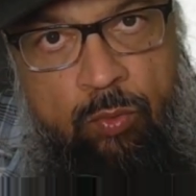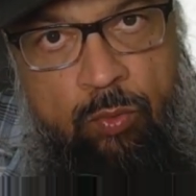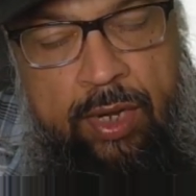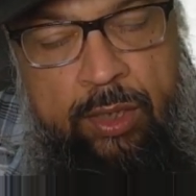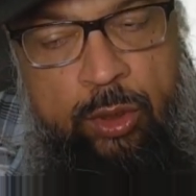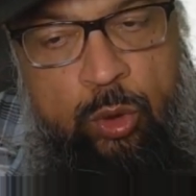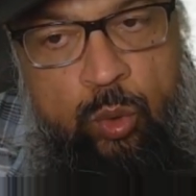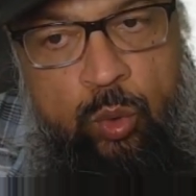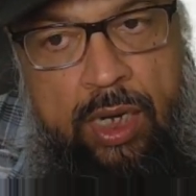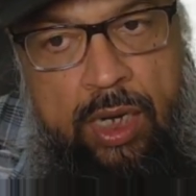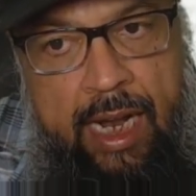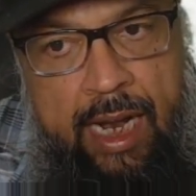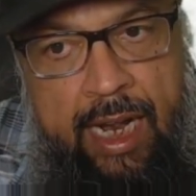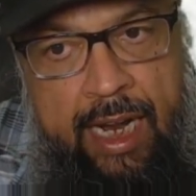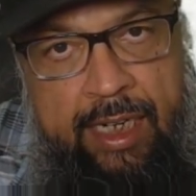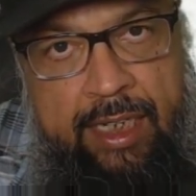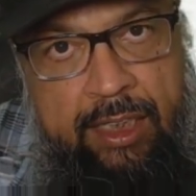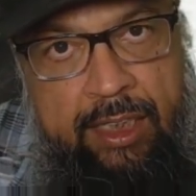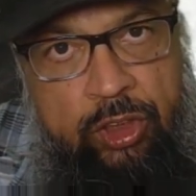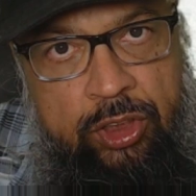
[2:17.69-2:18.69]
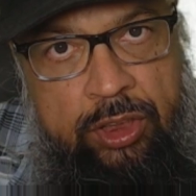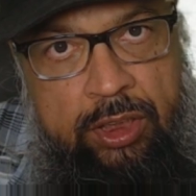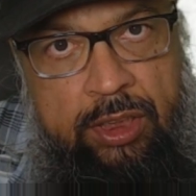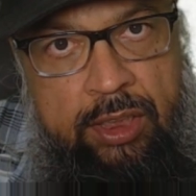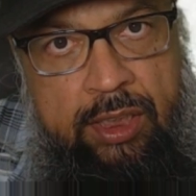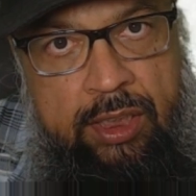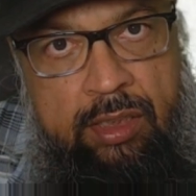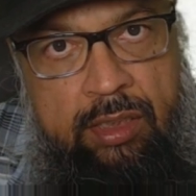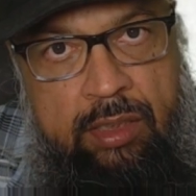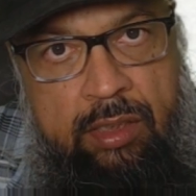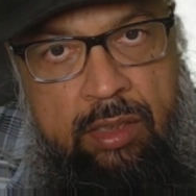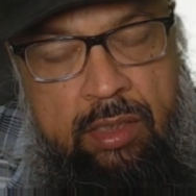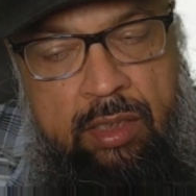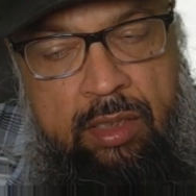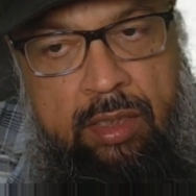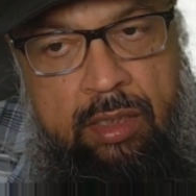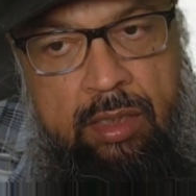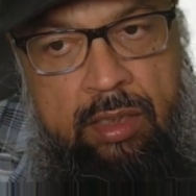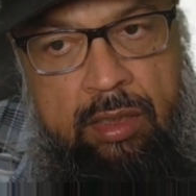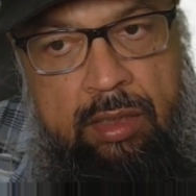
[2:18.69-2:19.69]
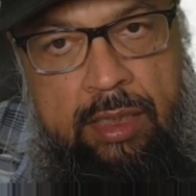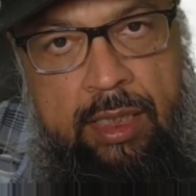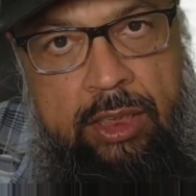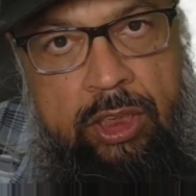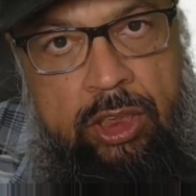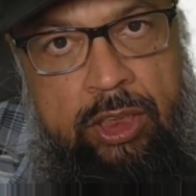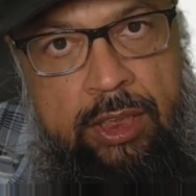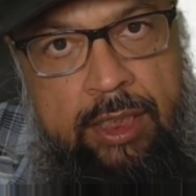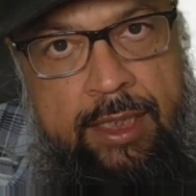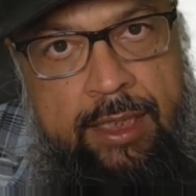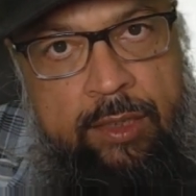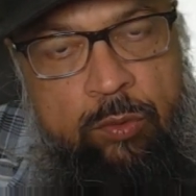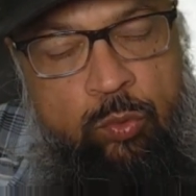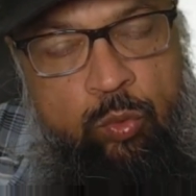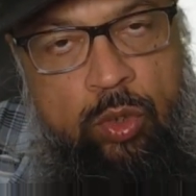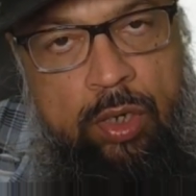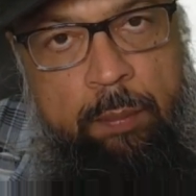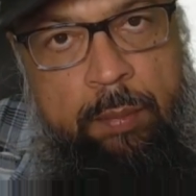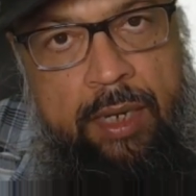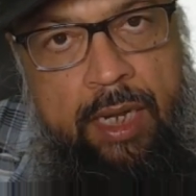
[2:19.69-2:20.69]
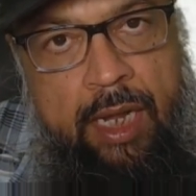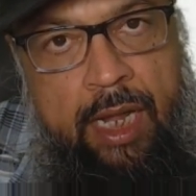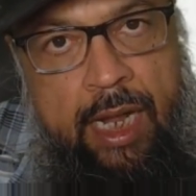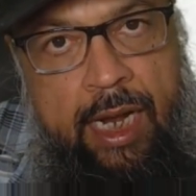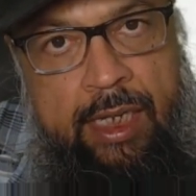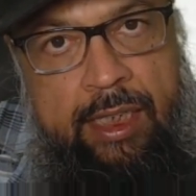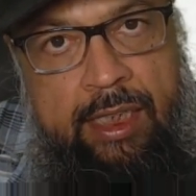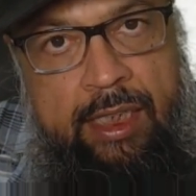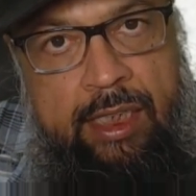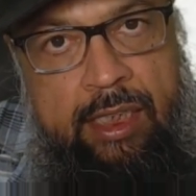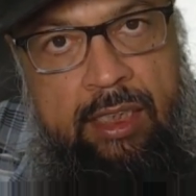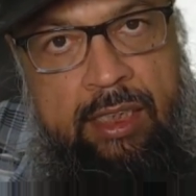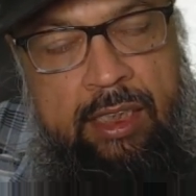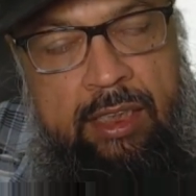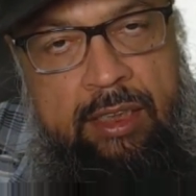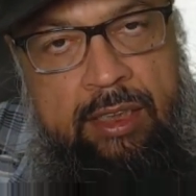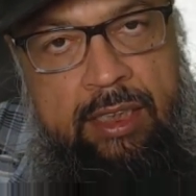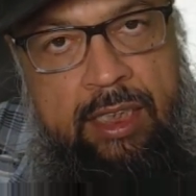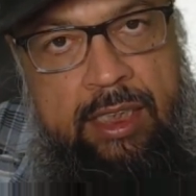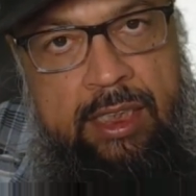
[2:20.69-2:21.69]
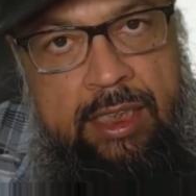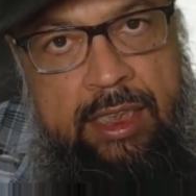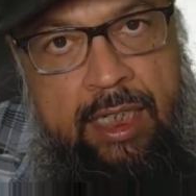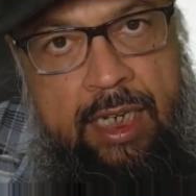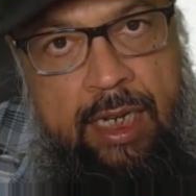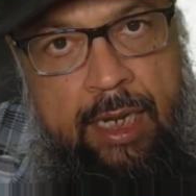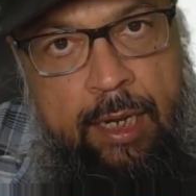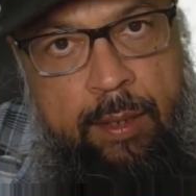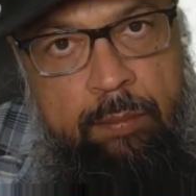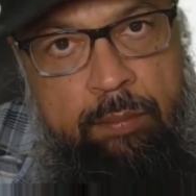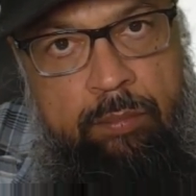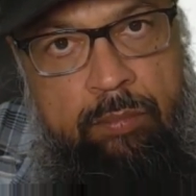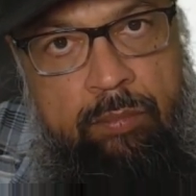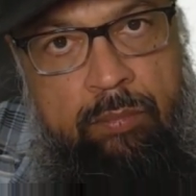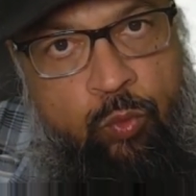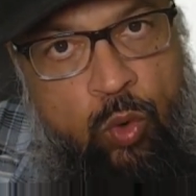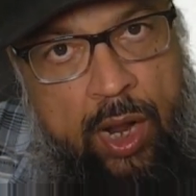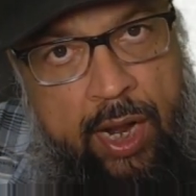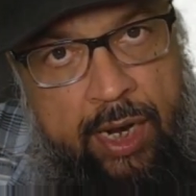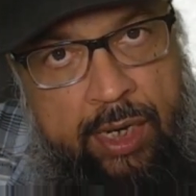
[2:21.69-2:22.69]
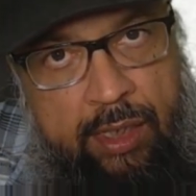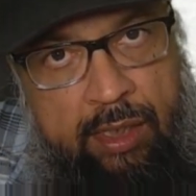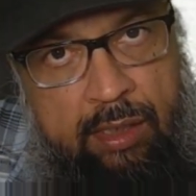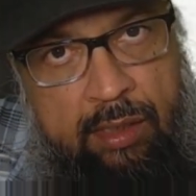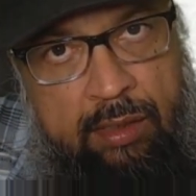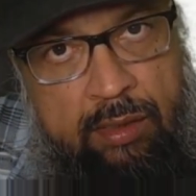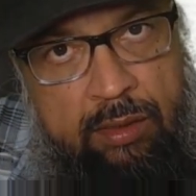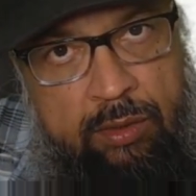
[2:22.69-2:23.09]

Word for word: When you add a sheet, the sheet will be added in the same file